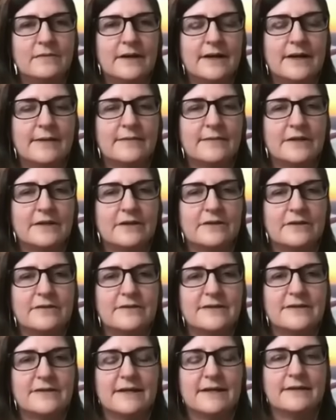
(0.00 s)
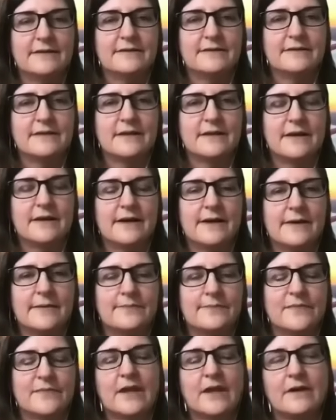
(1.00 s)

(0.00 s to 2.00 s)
The good news is, oh,